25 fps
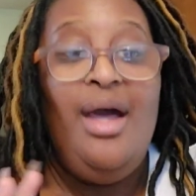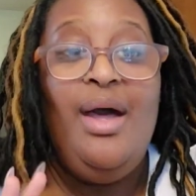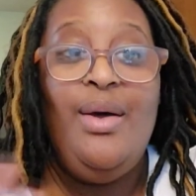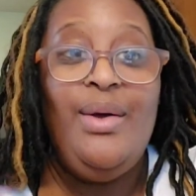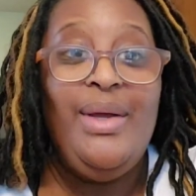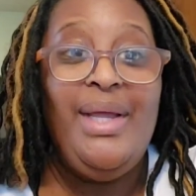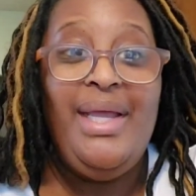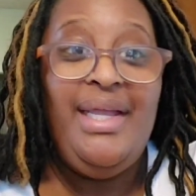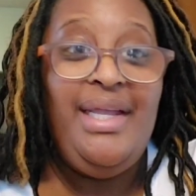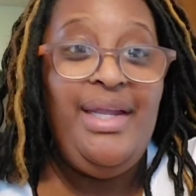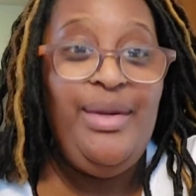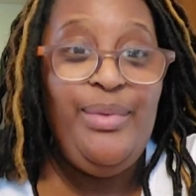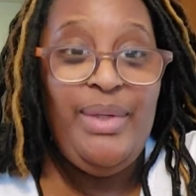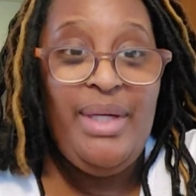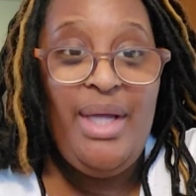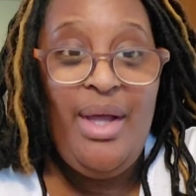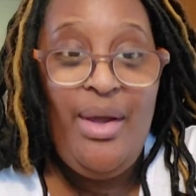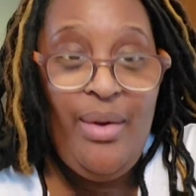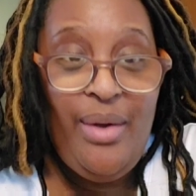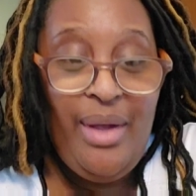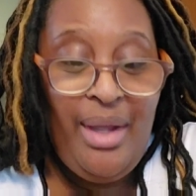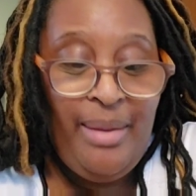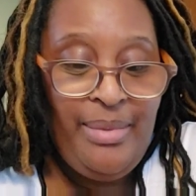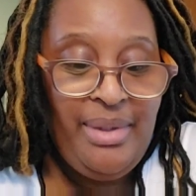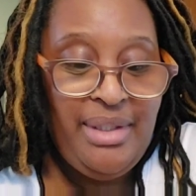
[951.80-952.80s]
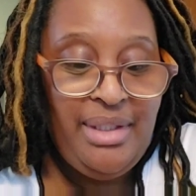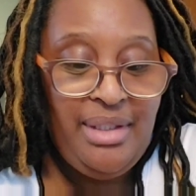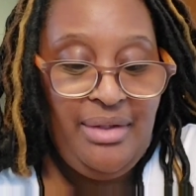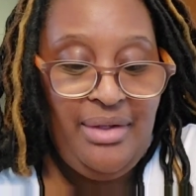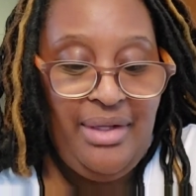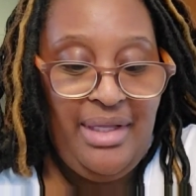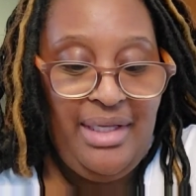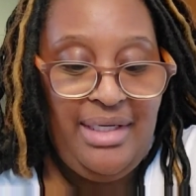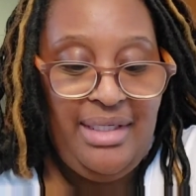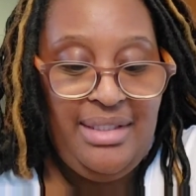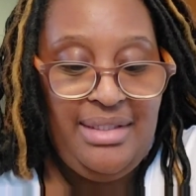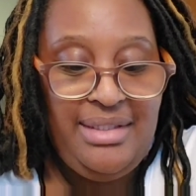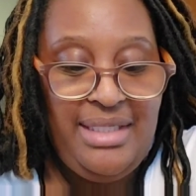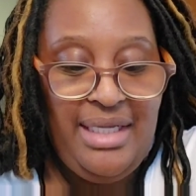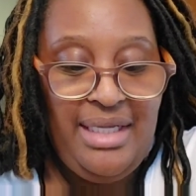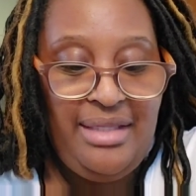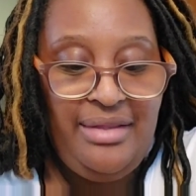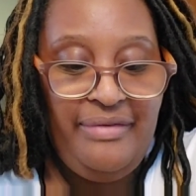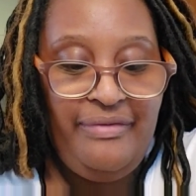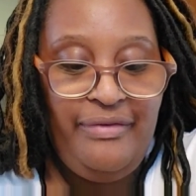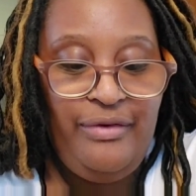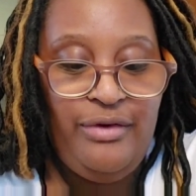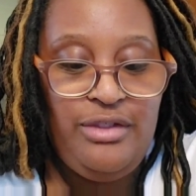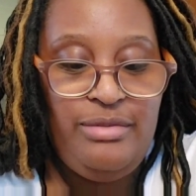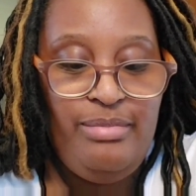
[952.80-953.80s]
Okay, here we go. I'm gonna go ahead and take
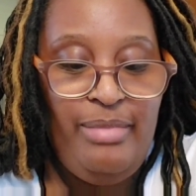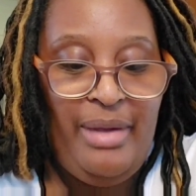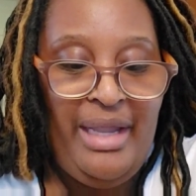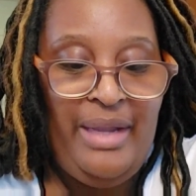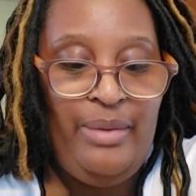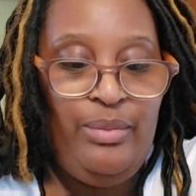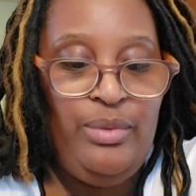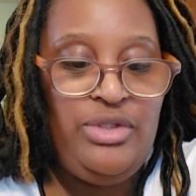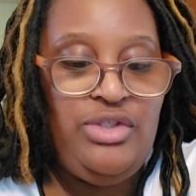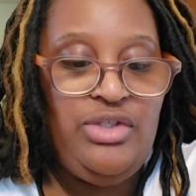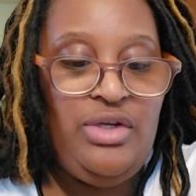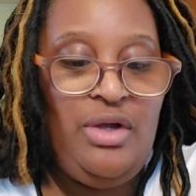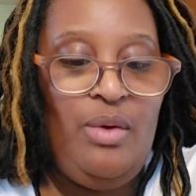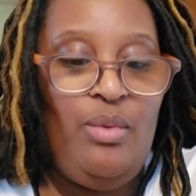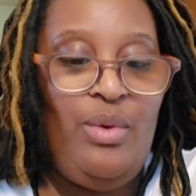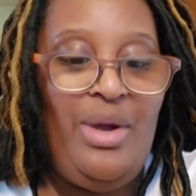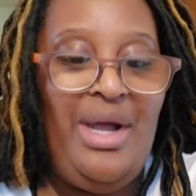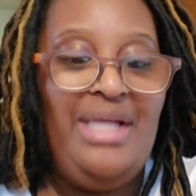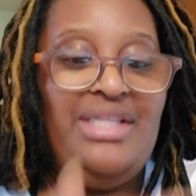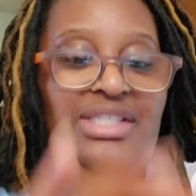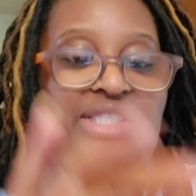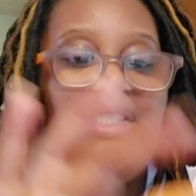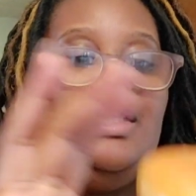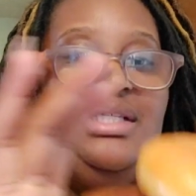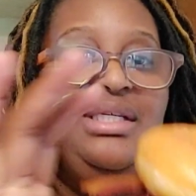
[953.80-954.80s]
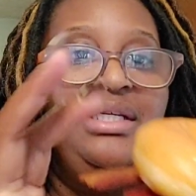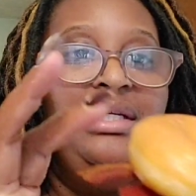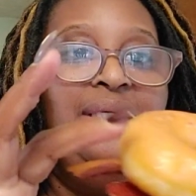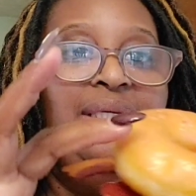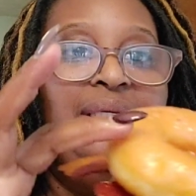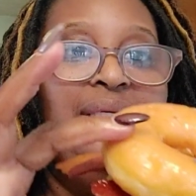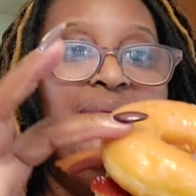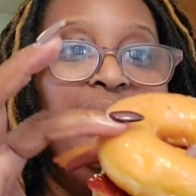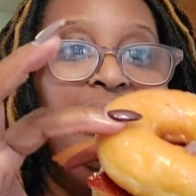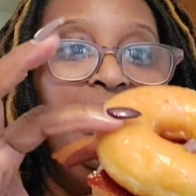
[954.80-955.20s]
the first bite with y'all watching.